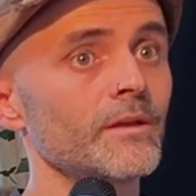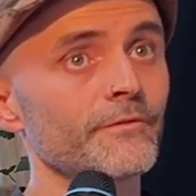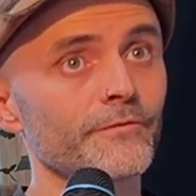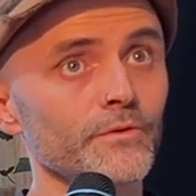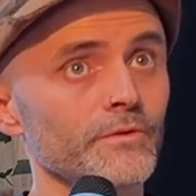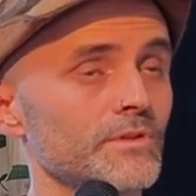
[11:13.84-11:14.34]

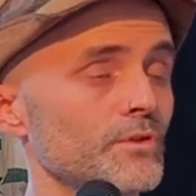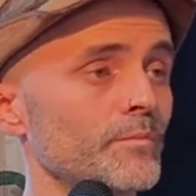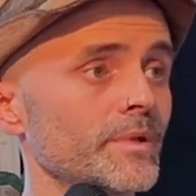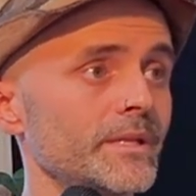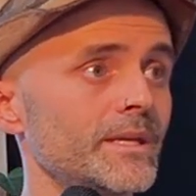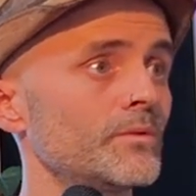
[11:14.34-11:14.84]
For
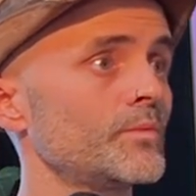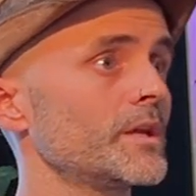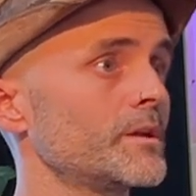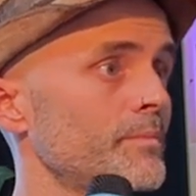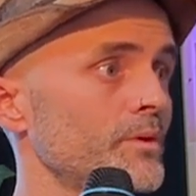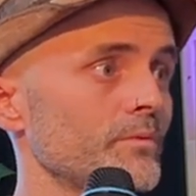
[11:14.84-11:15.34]
ZuBerlin, we
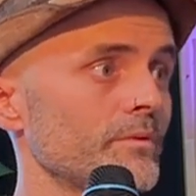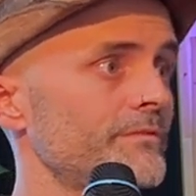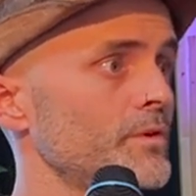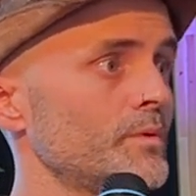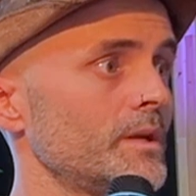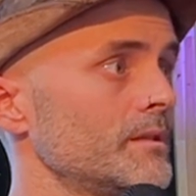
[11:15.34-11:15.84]
could be
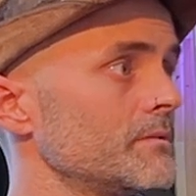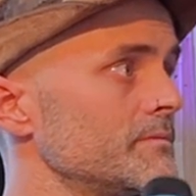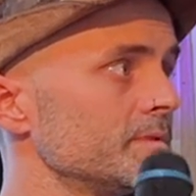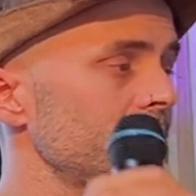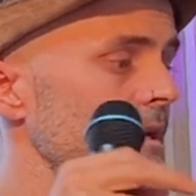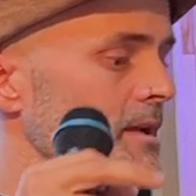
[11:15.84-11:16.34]
reviewing
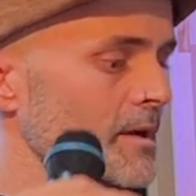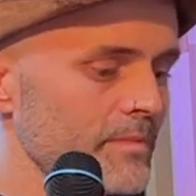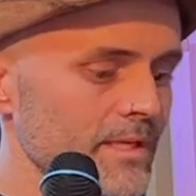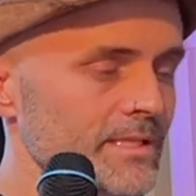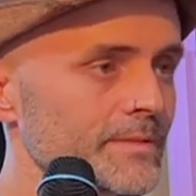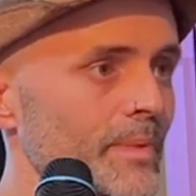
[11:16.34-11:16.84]
setting up
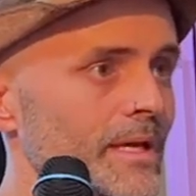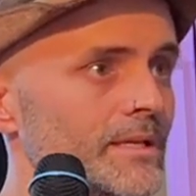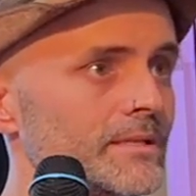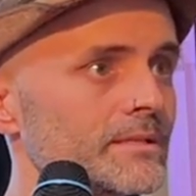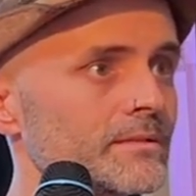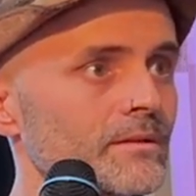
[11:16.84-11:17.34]
this
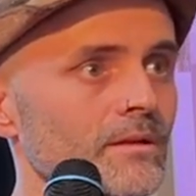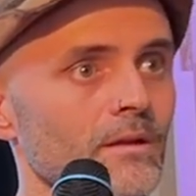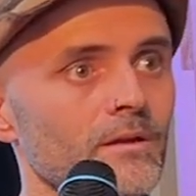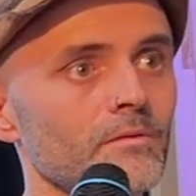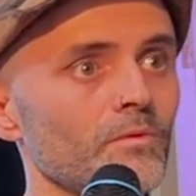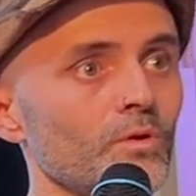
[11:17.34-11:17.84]
space,
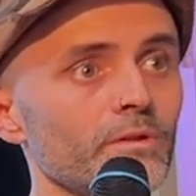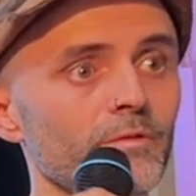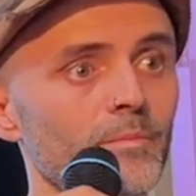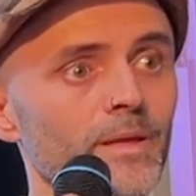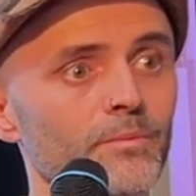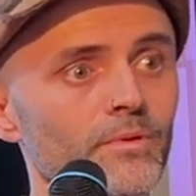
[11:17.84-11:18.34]
all of the
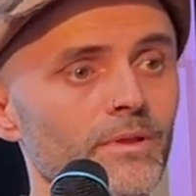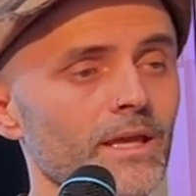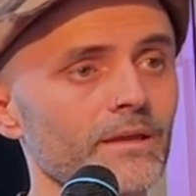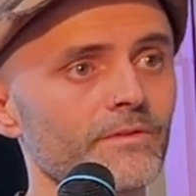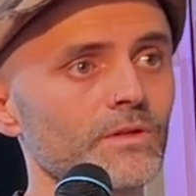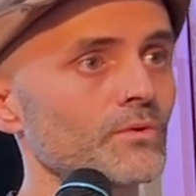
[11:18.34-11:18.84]
people that
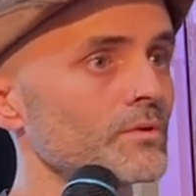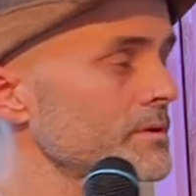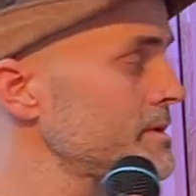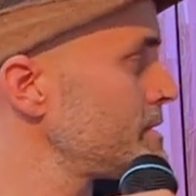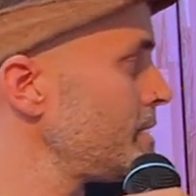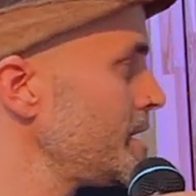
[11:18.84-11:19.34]
gave
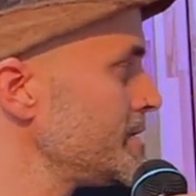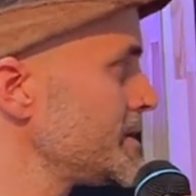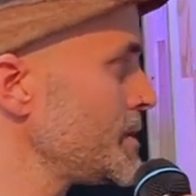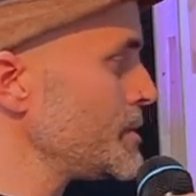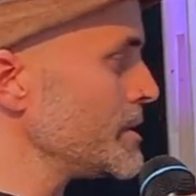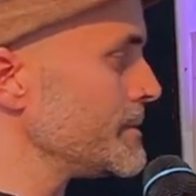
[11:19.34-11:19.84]
talks, and
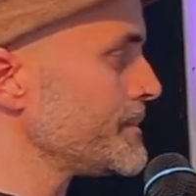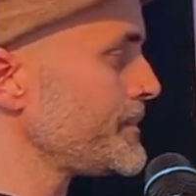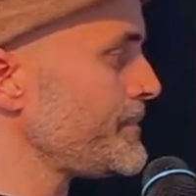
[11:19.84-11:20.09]
so on.